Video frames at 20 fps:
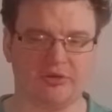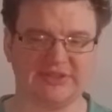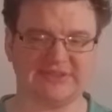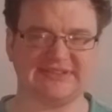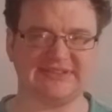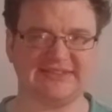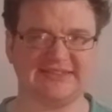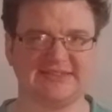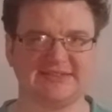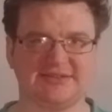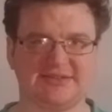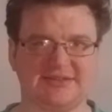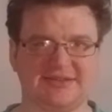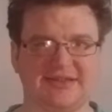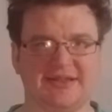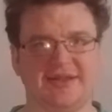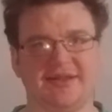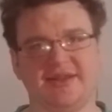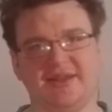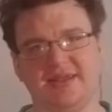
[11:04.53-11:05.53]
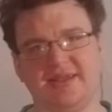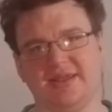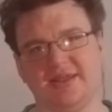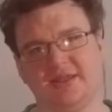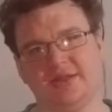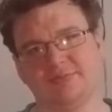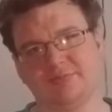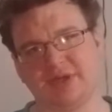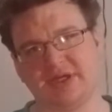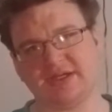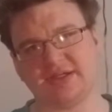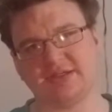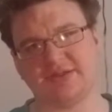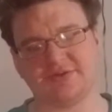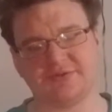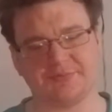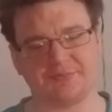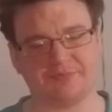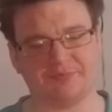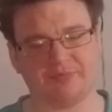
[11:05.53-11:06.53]
resist the impact.
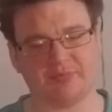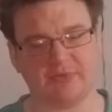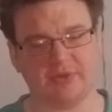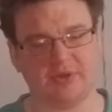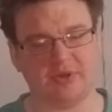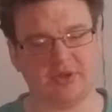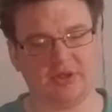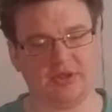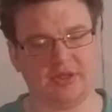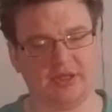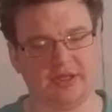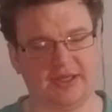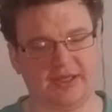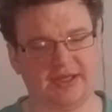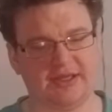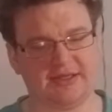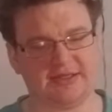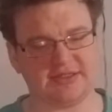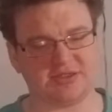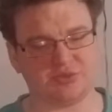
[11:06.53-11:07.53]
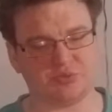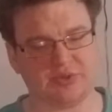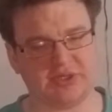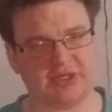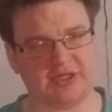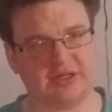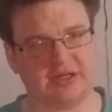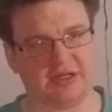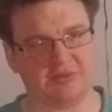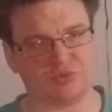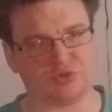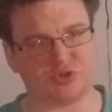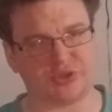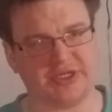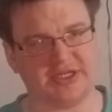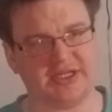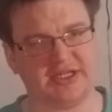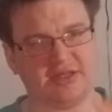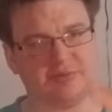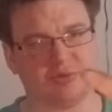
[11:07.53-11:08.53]
And as well, I'm
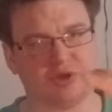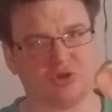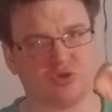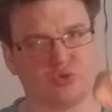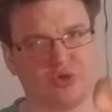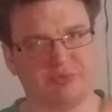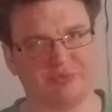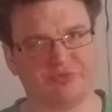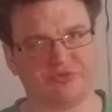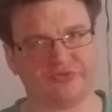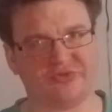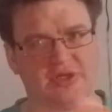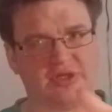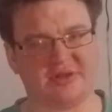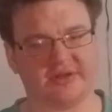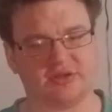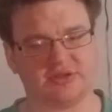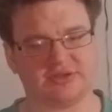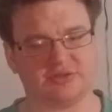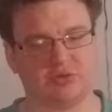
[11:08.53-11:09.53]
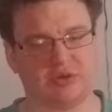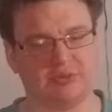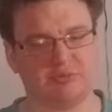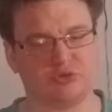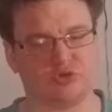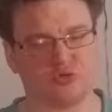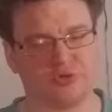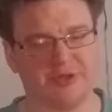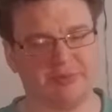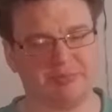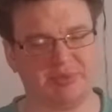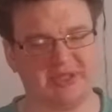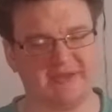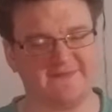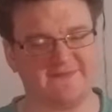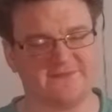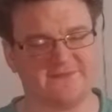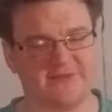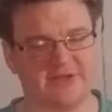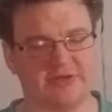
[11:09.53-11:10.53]
training my grip strength, so I'm
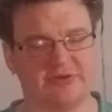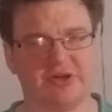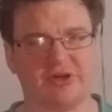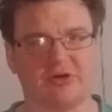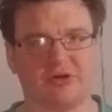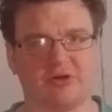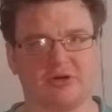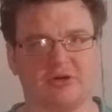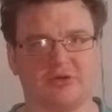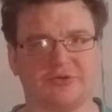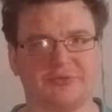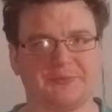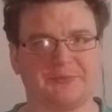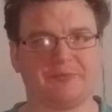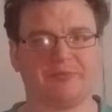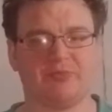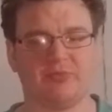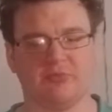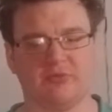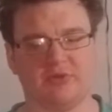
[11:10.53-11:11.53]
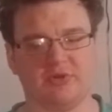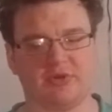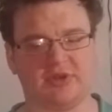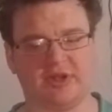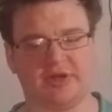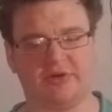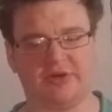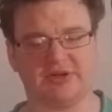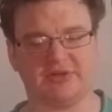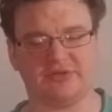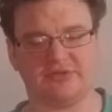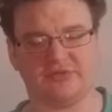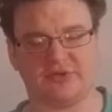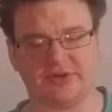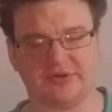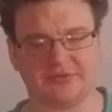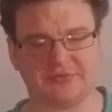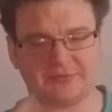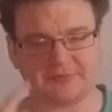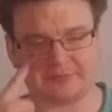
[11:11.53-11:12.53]
gripping very hard the entire exercise.